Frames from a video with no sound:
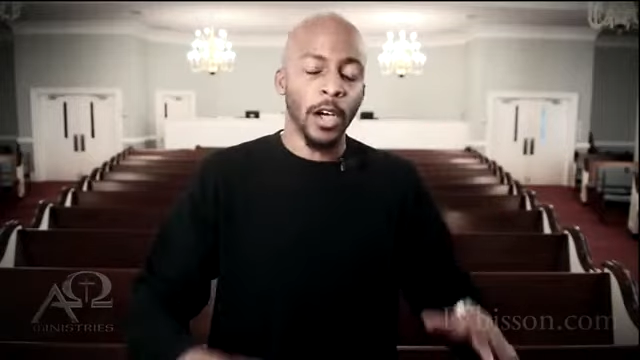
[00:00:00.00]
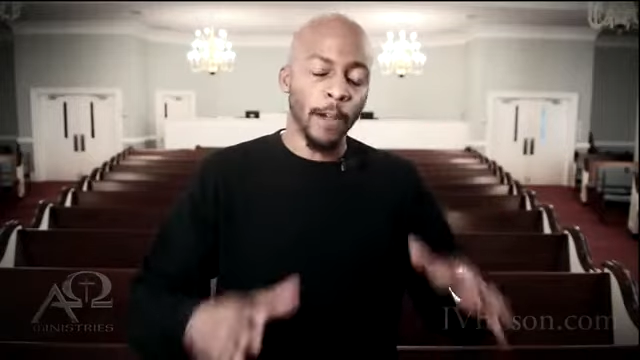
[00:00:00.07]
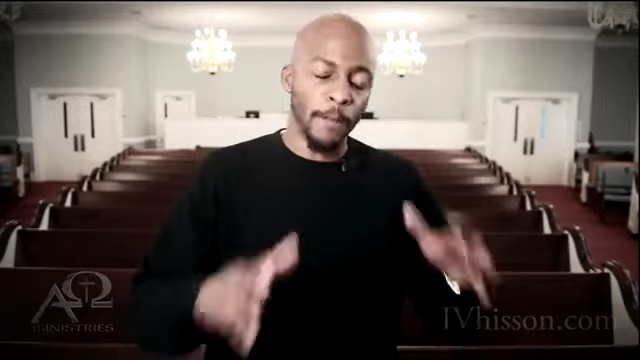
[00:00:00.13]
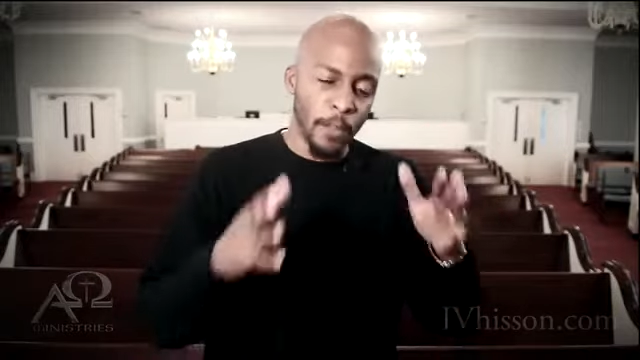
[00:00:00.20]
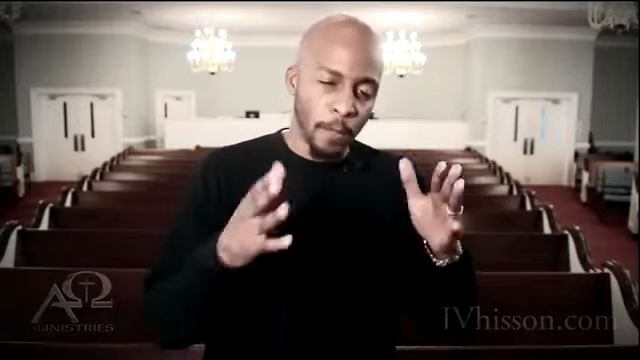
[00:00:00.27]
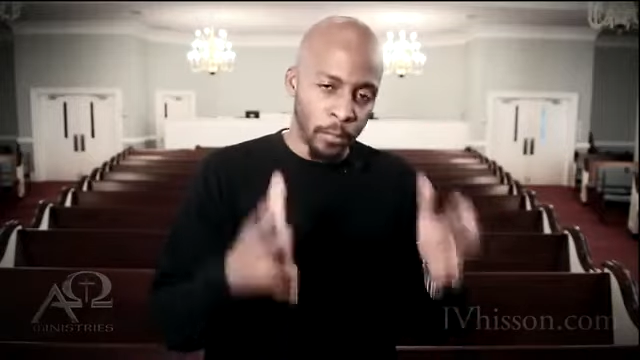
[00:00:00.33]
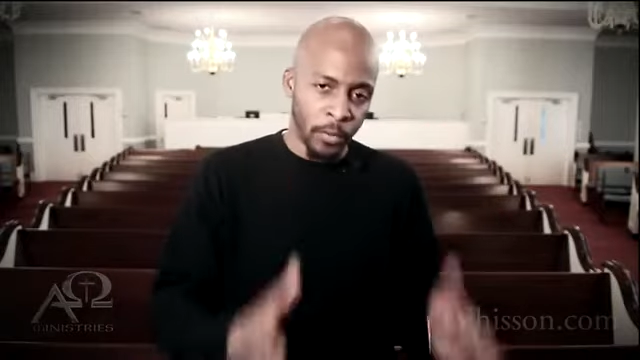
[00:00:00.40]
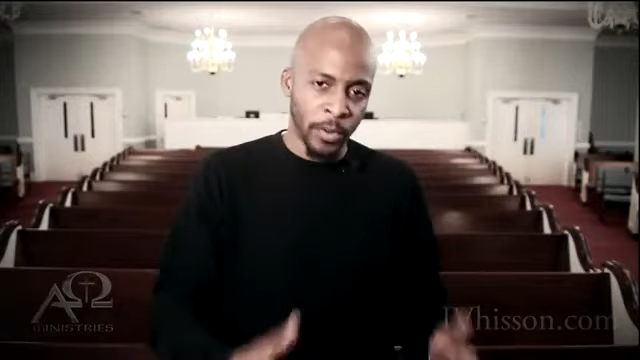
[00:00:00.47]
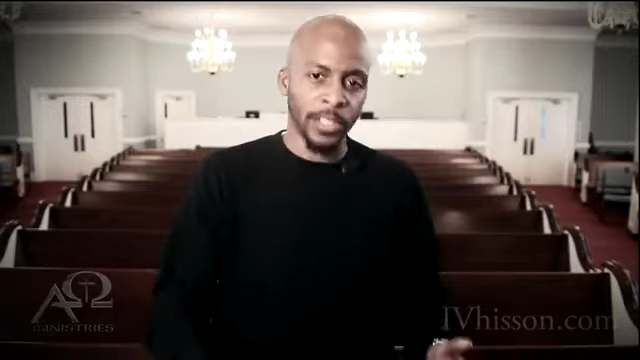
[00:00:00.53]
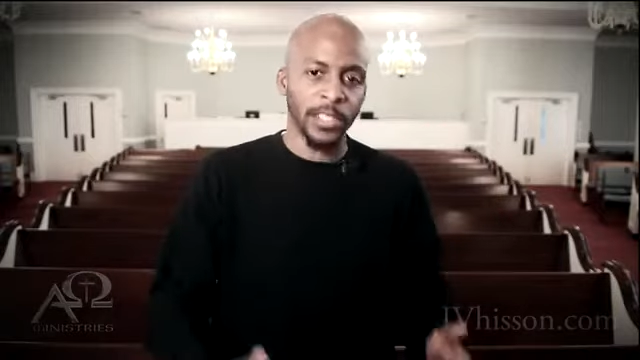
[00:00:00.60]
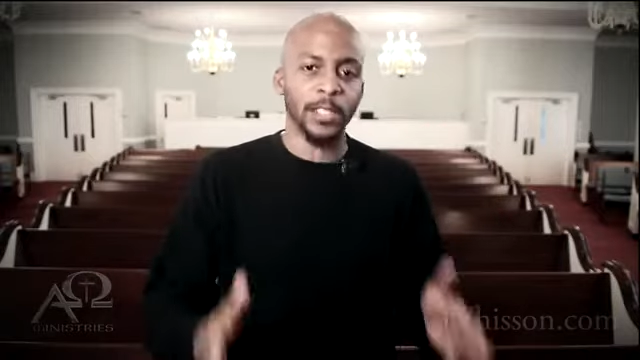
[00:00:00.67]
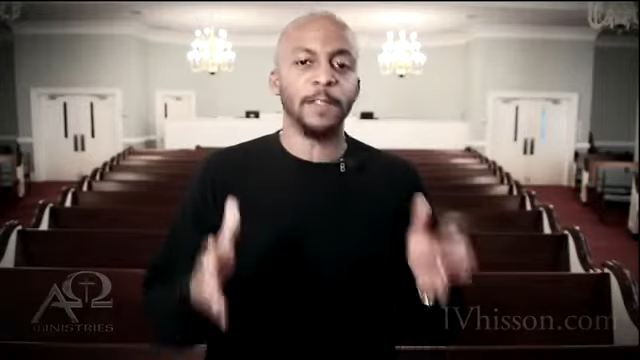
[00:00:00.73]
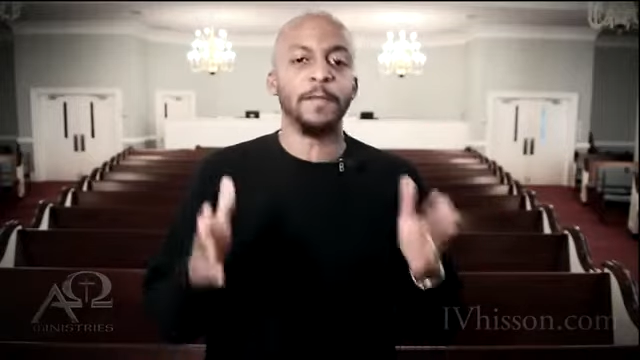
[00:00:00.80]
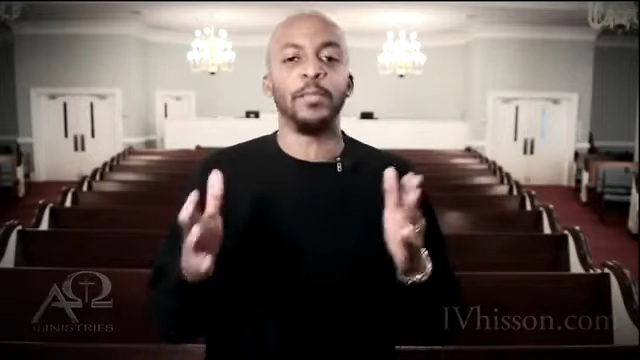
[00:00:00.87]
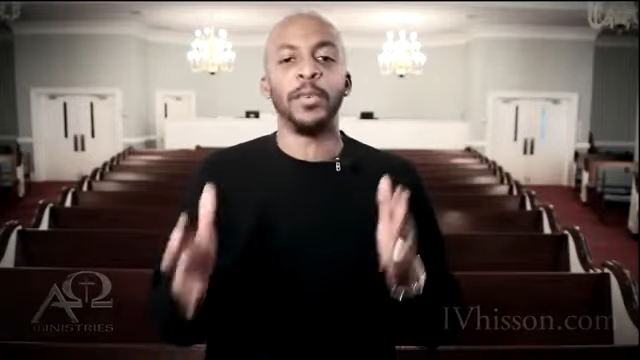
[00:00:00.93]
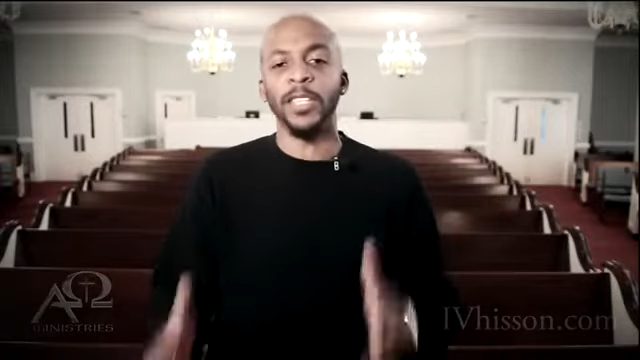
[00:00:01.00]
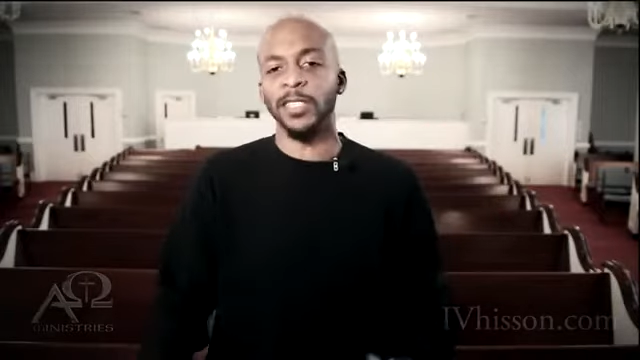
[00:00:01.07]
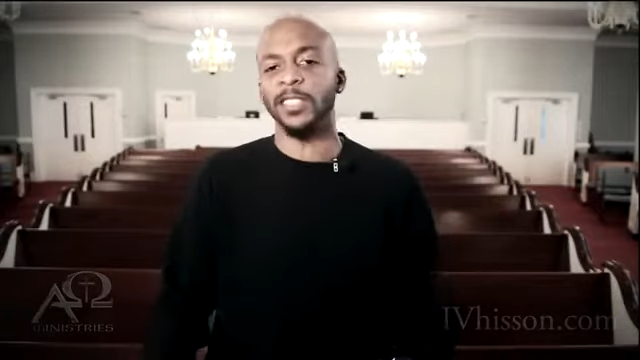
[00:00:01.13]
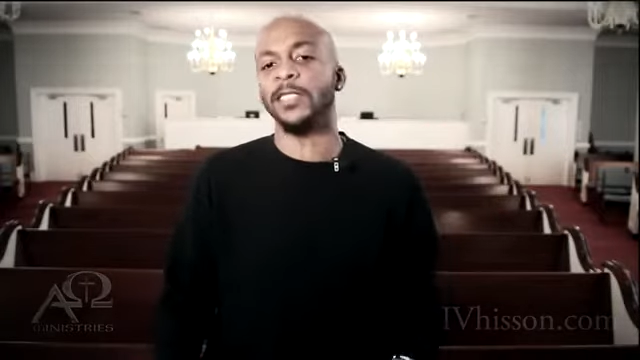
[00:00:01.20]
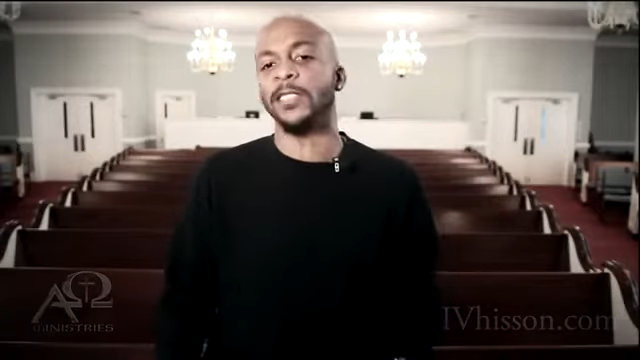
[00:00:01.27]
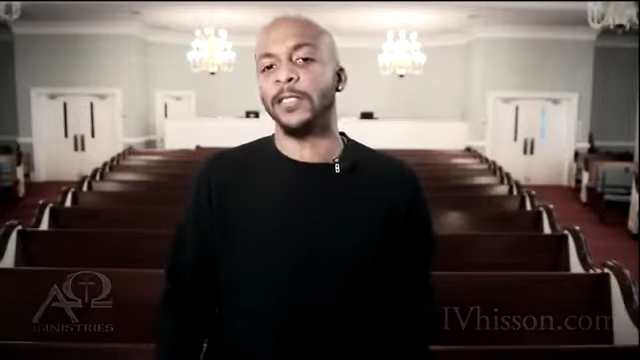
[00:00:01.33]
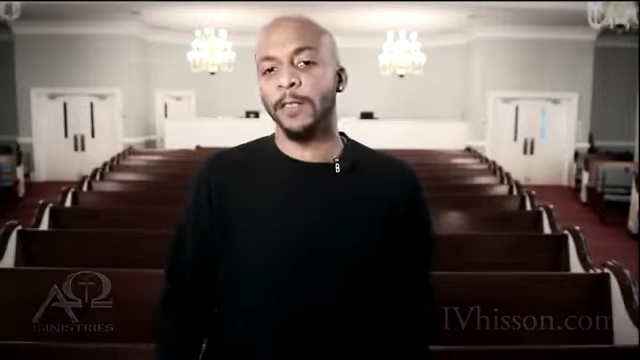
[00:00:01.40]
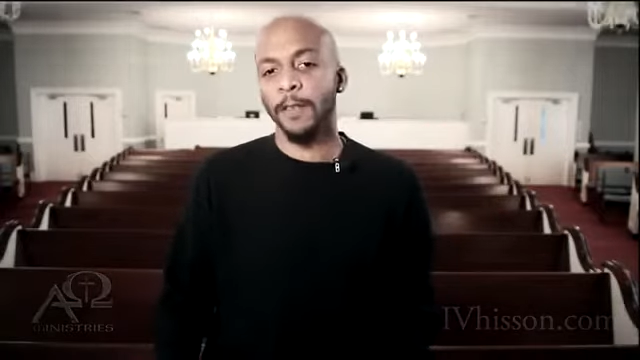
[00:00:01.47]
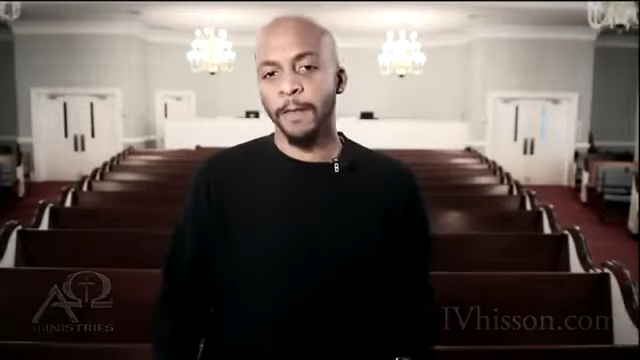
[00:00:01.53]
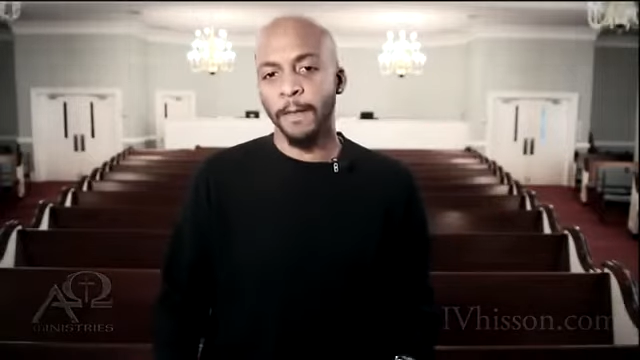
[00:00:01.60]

of the Prince of Peace.